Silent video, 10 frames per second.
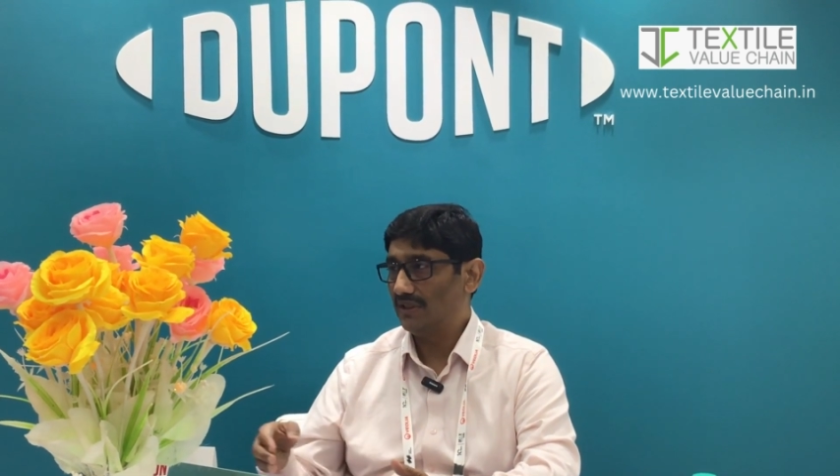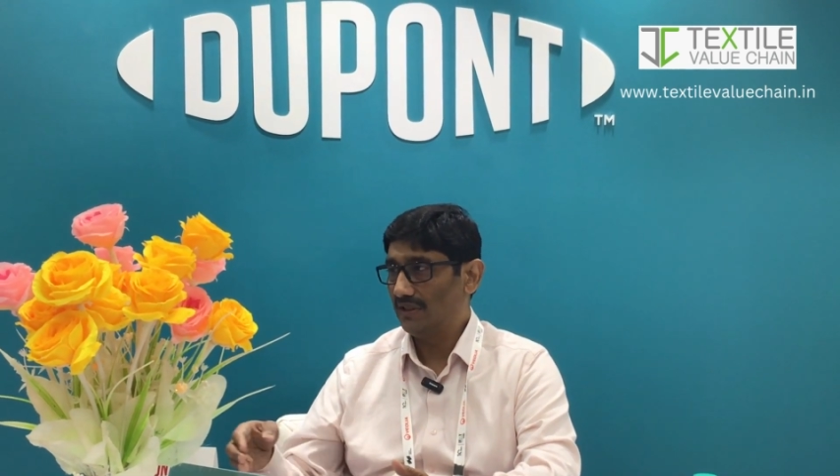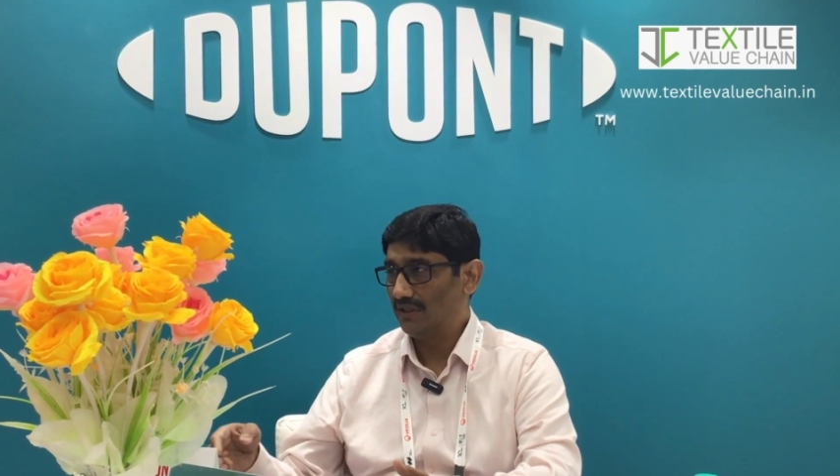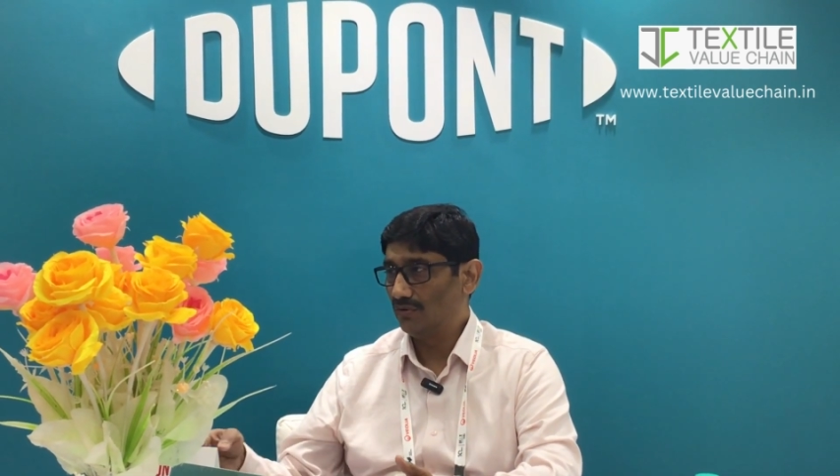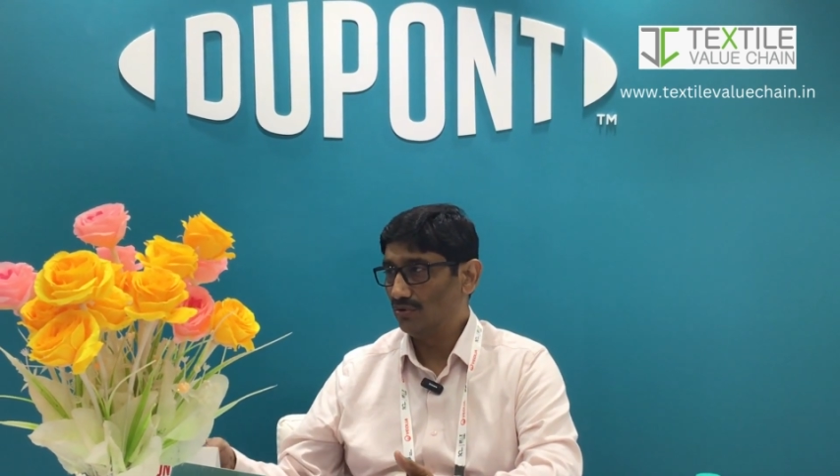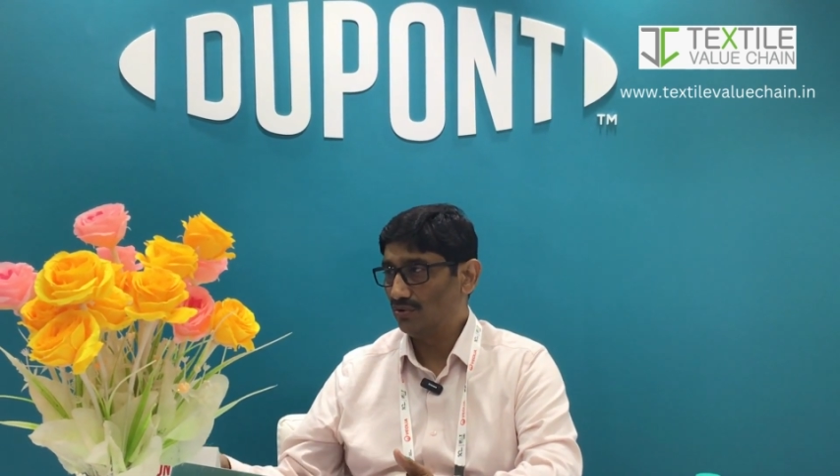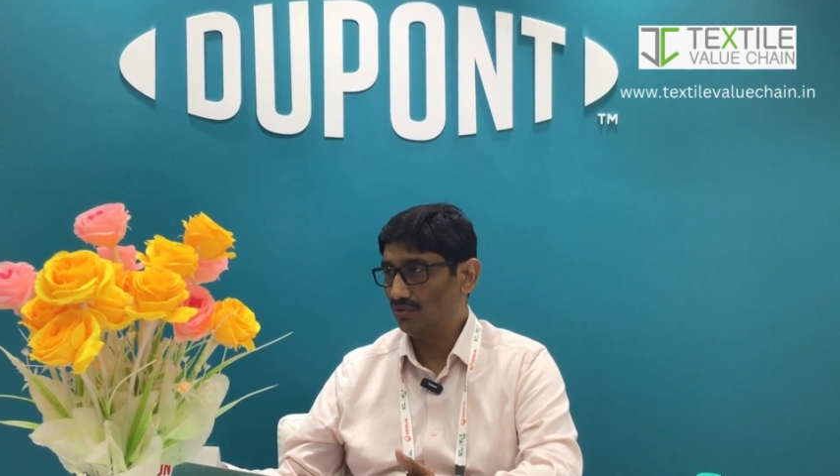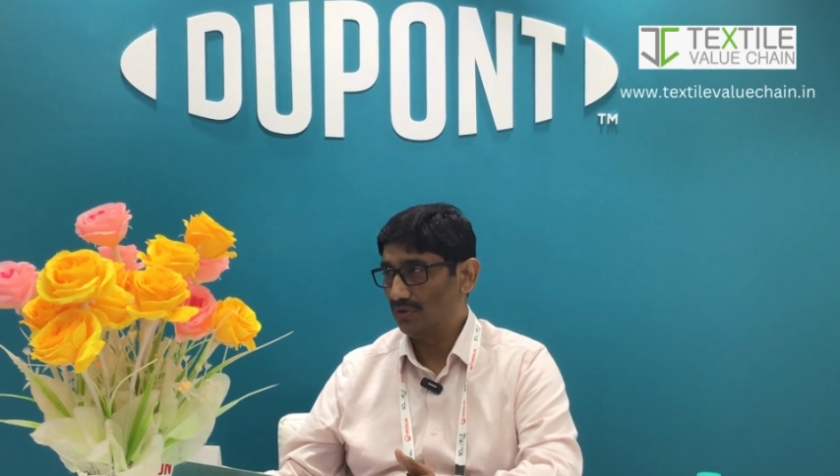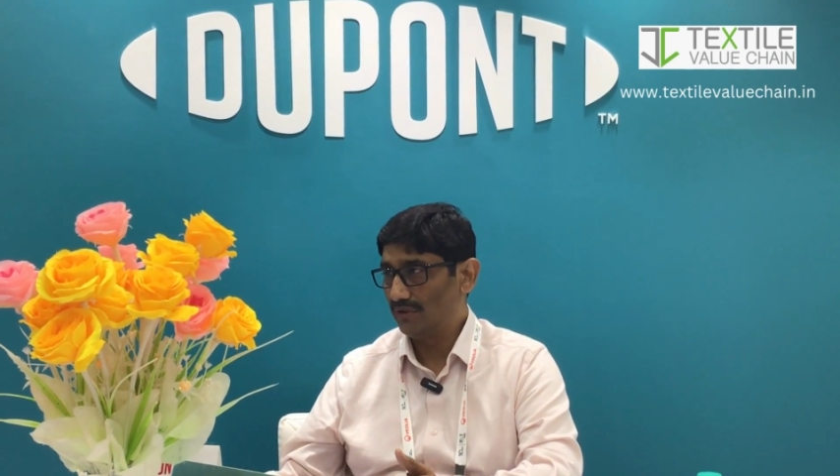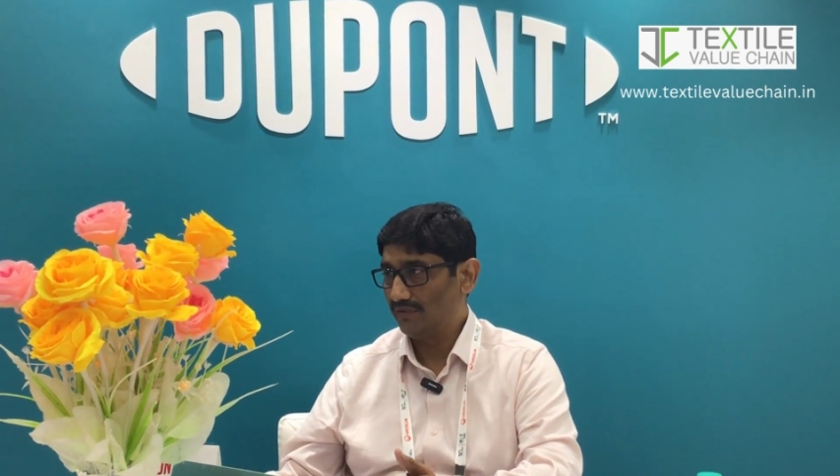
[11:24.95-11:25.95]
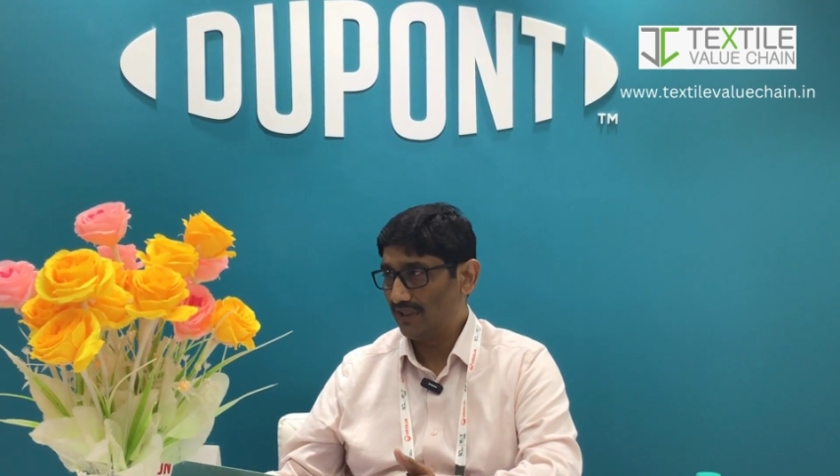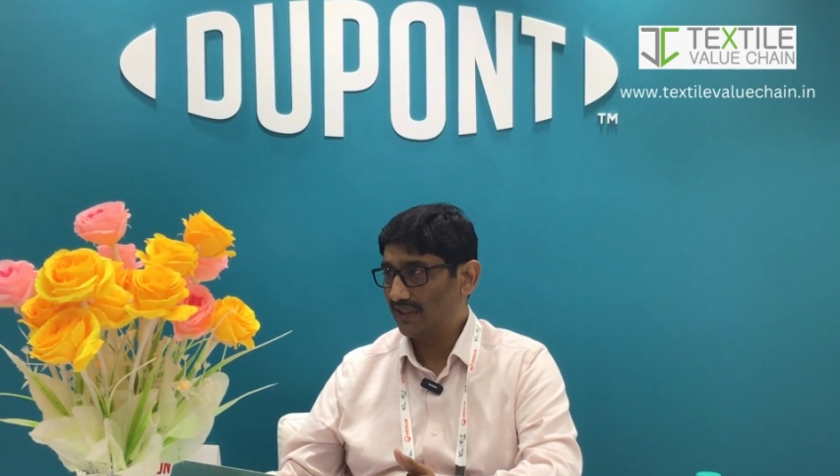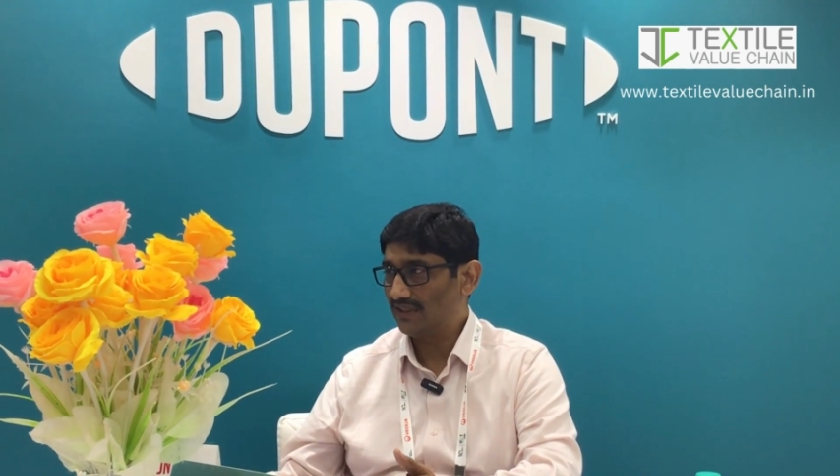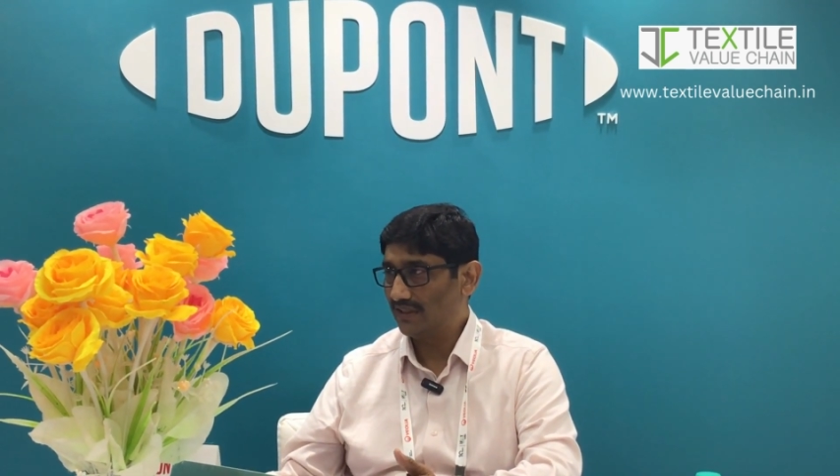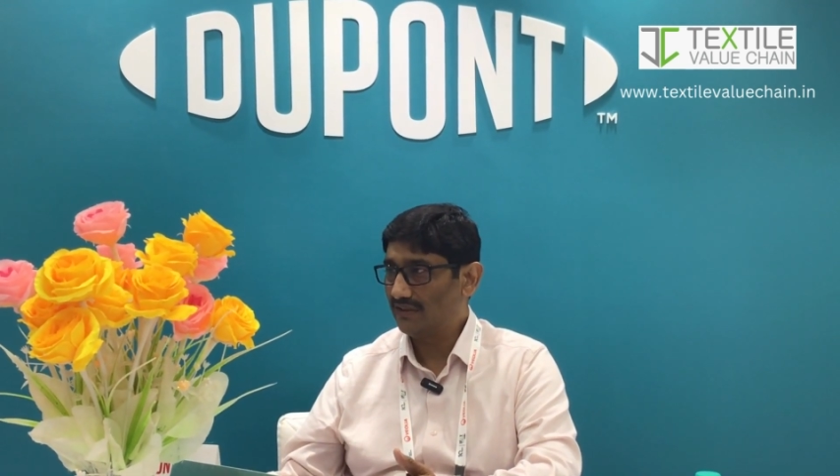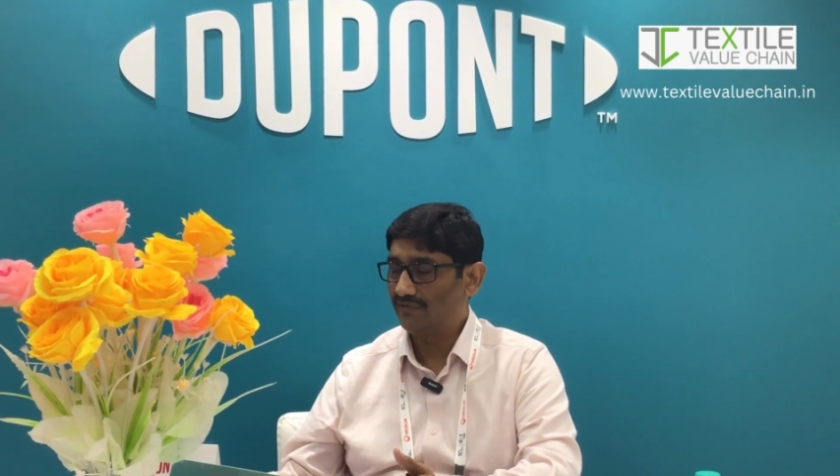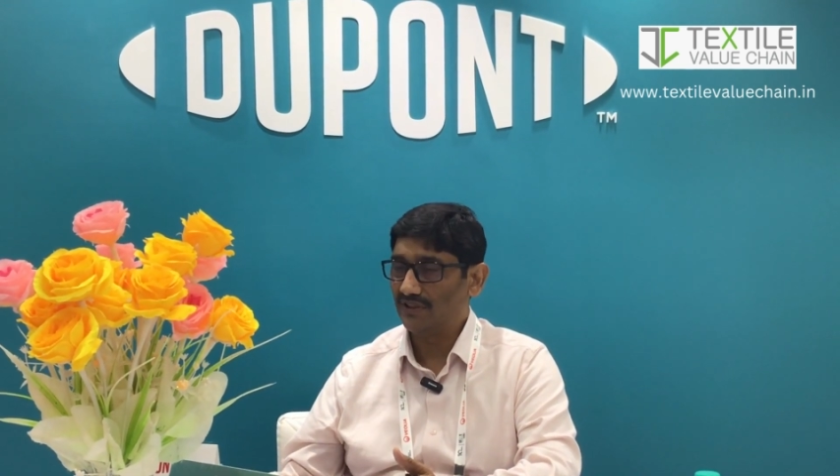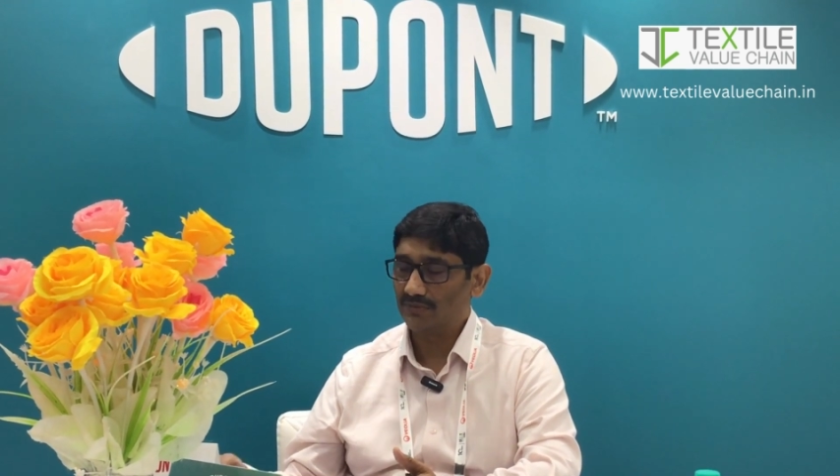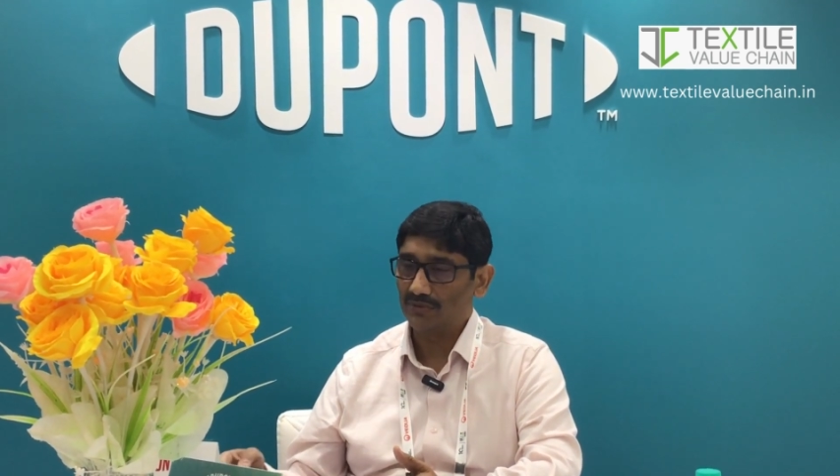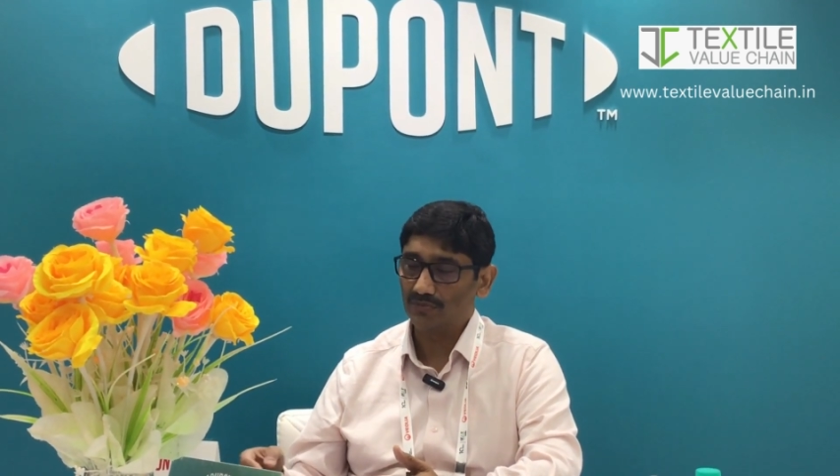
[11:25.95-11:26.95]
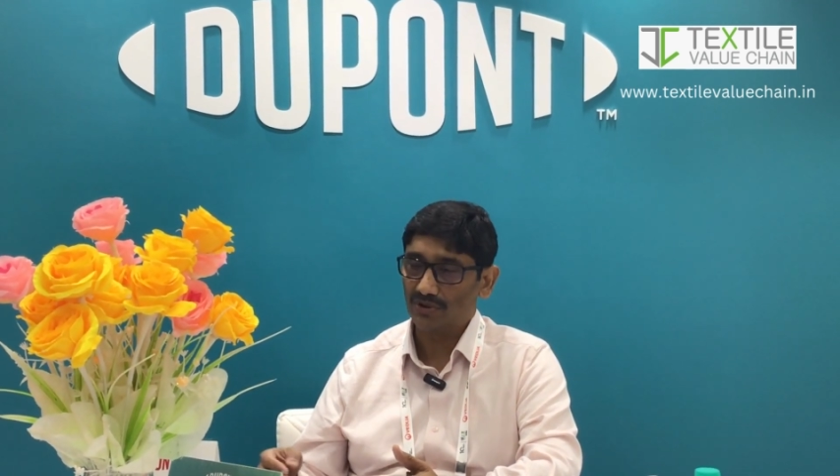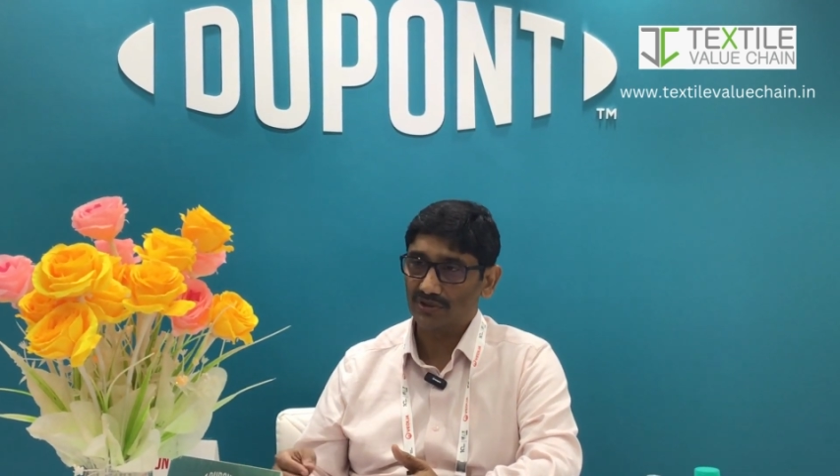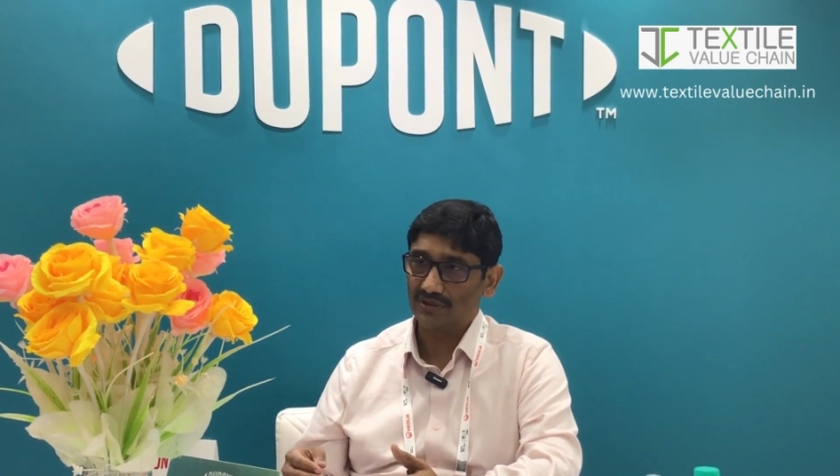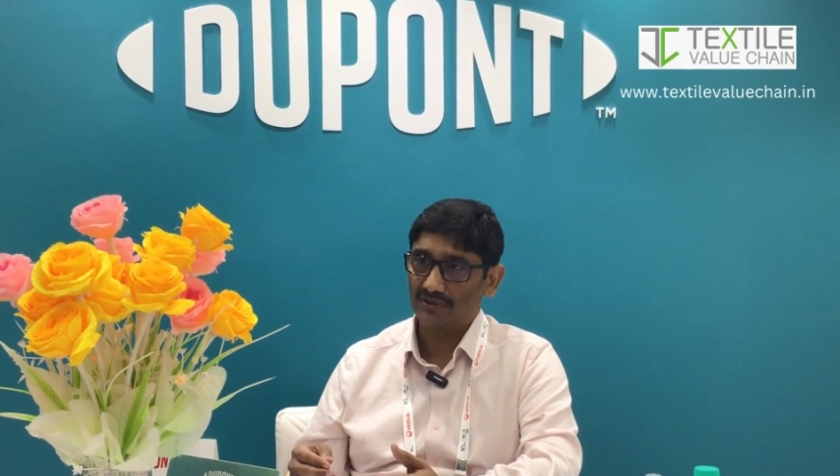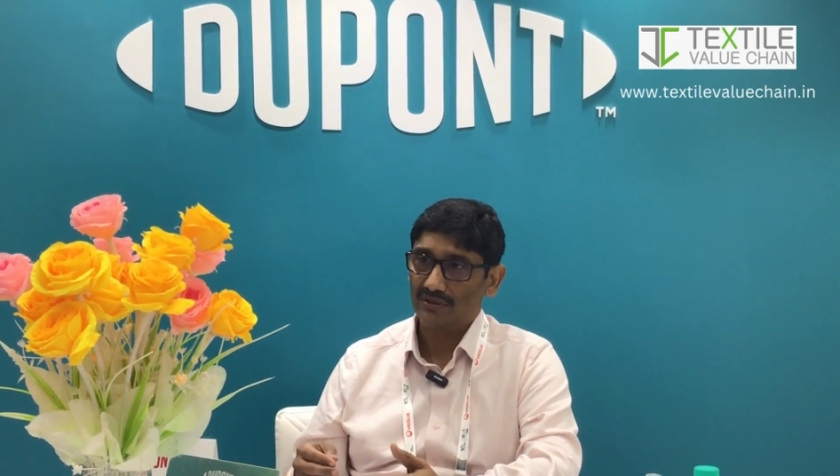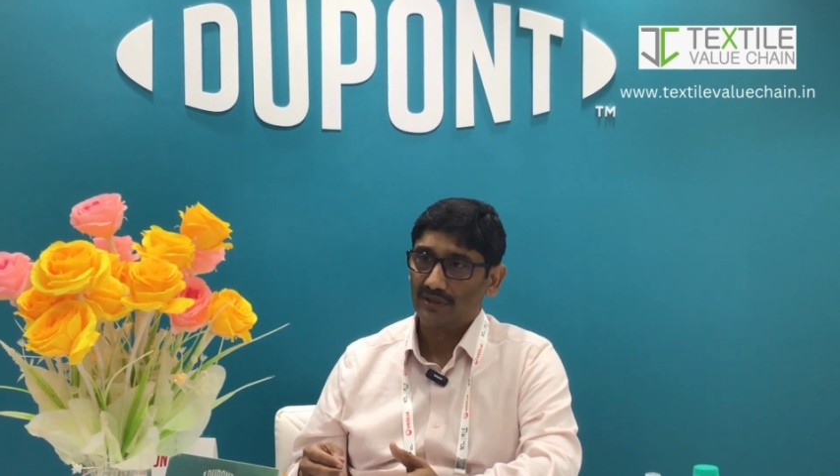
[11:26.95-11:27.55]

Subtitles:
then it goes to a very extensive treatment process.